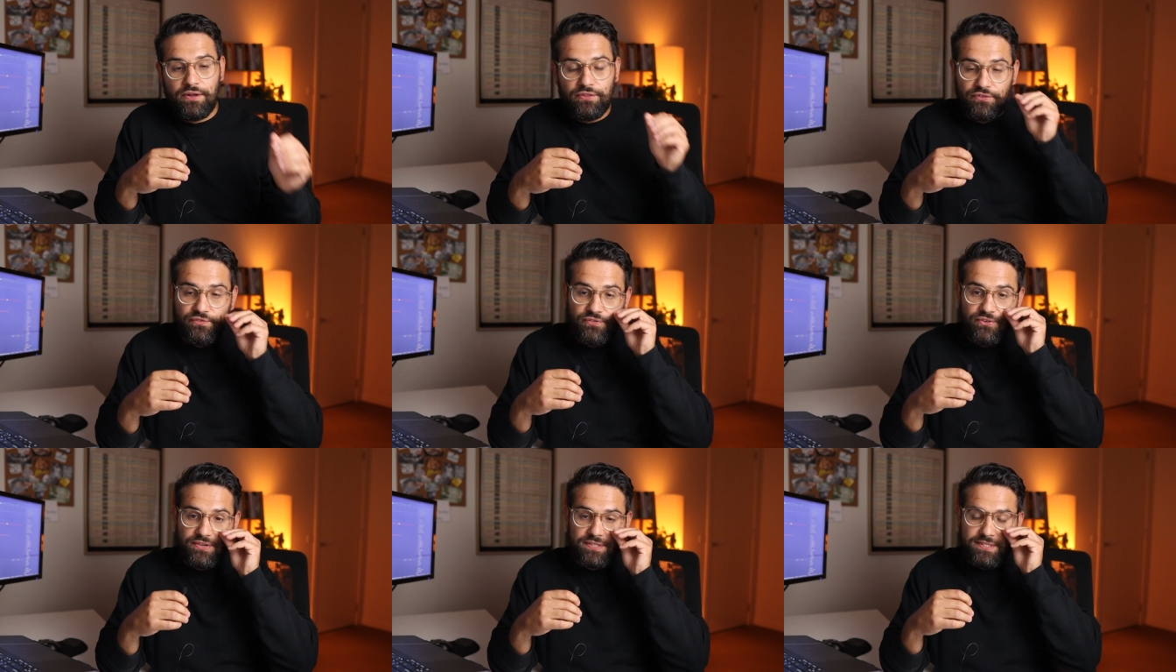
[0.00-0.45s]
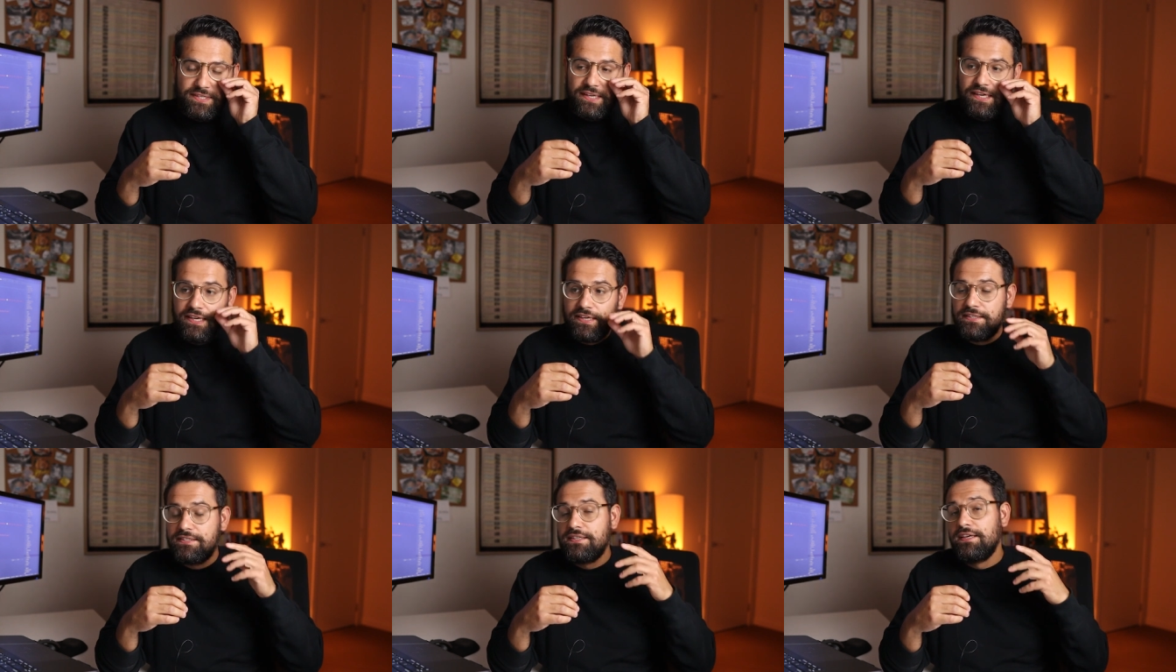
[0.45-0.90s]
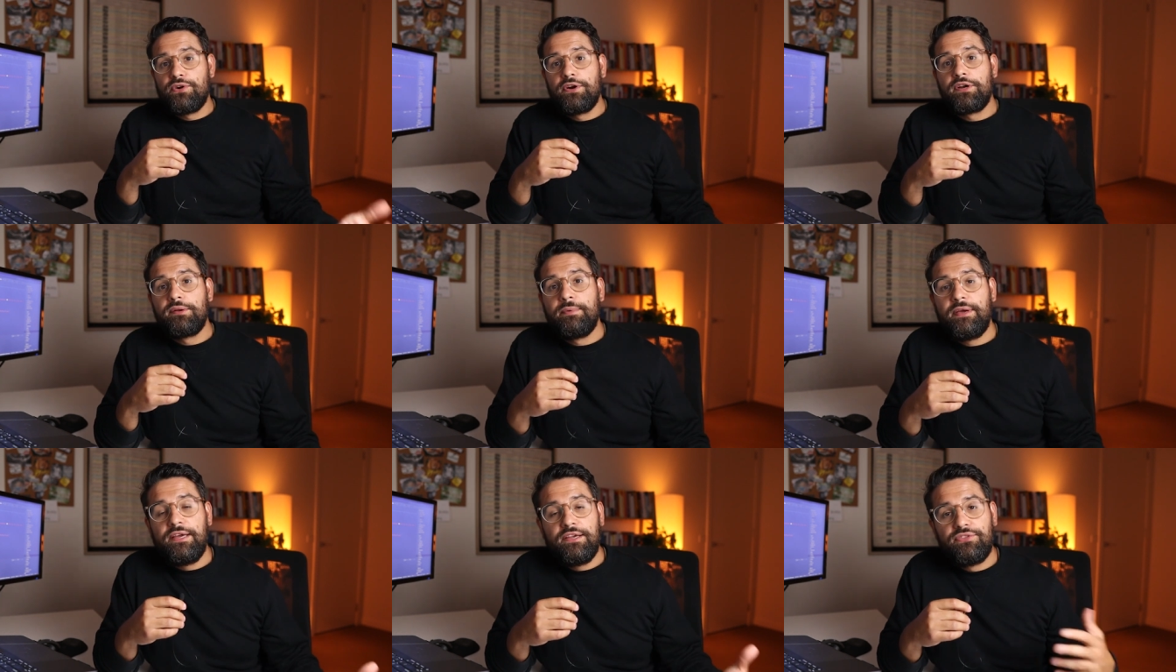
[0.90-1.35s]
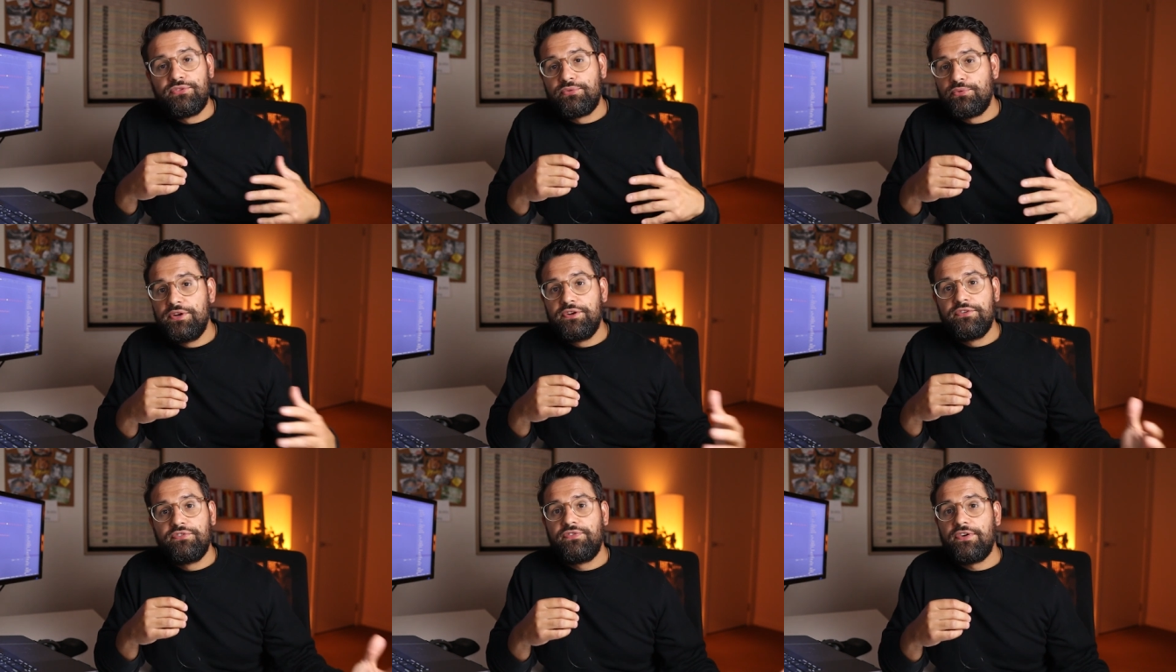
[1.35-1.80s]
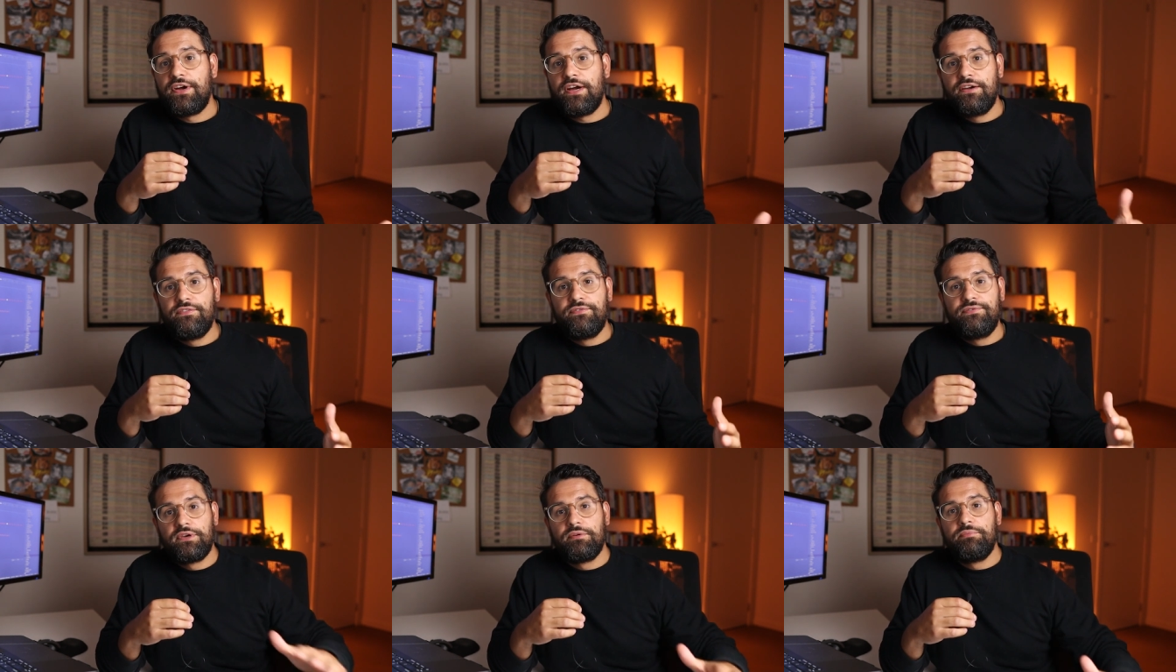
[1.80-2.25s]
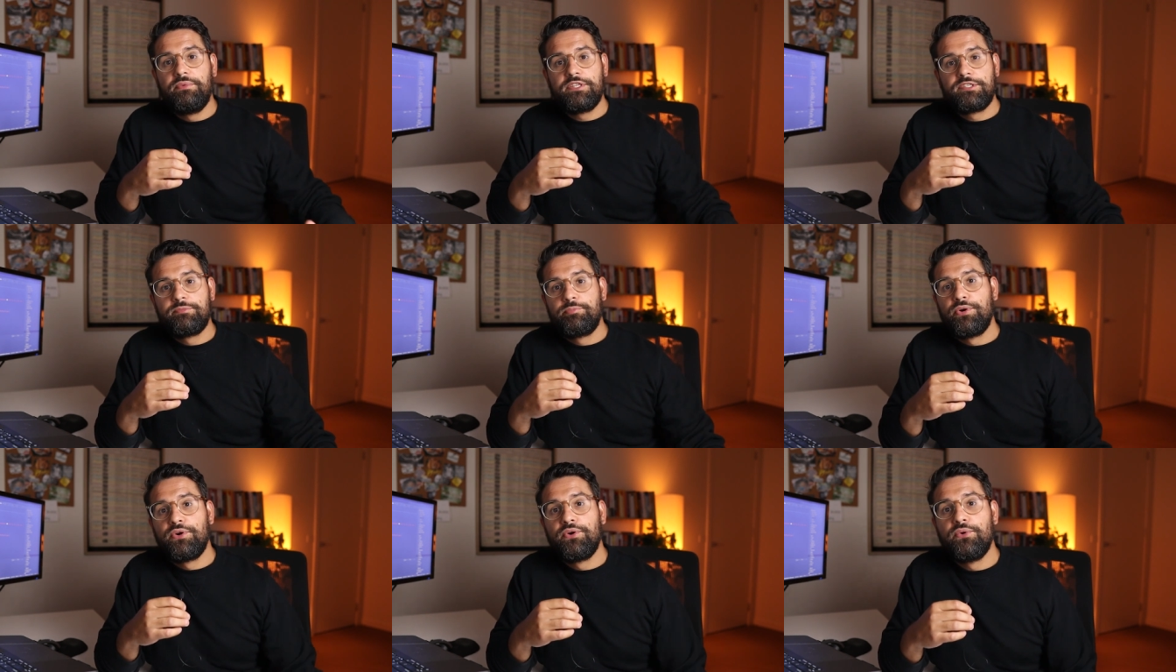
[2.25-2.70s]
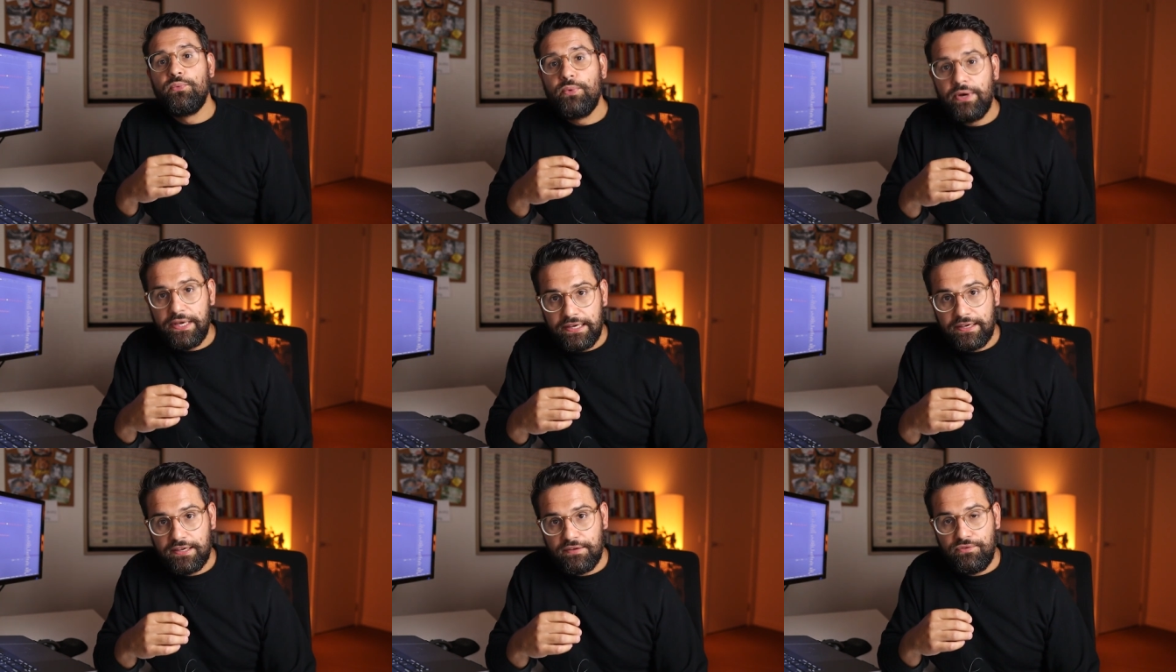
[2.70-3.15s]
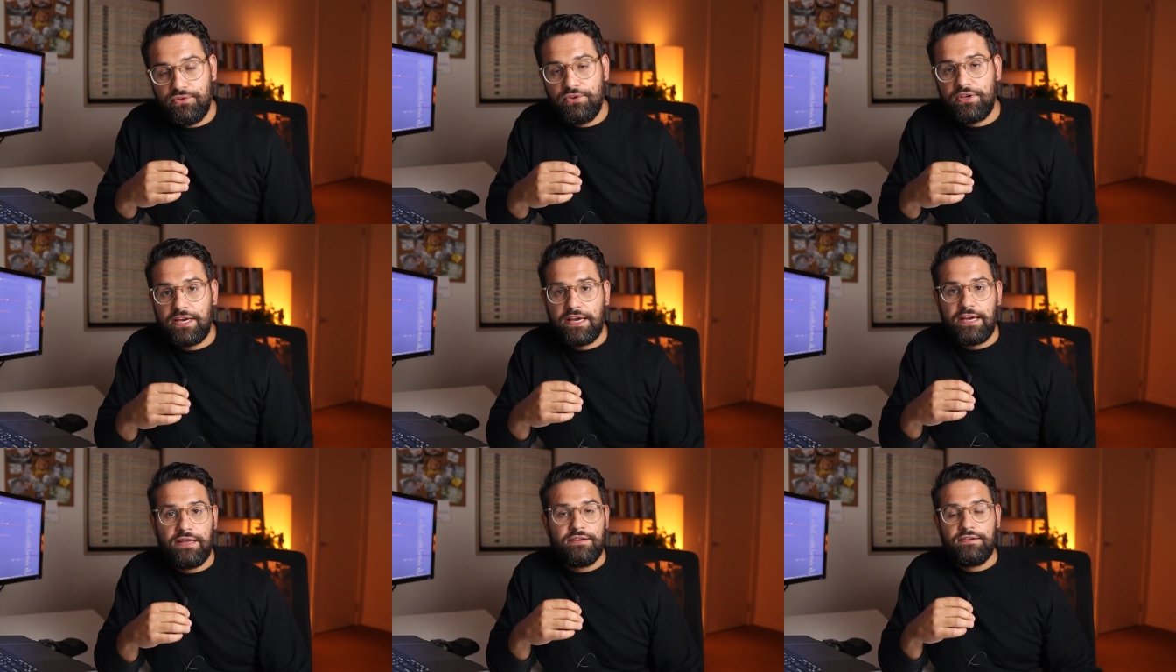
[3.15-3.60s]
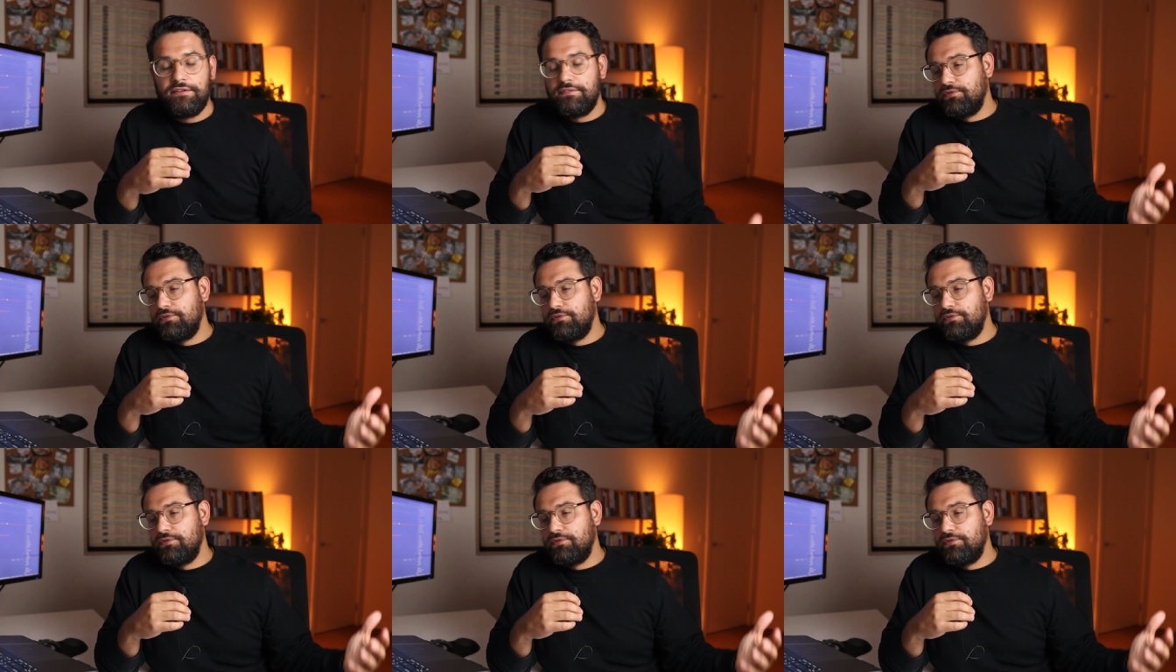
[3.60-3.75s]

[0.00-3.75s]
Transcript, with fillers: The first thing is try to make three to five commits per week if you can.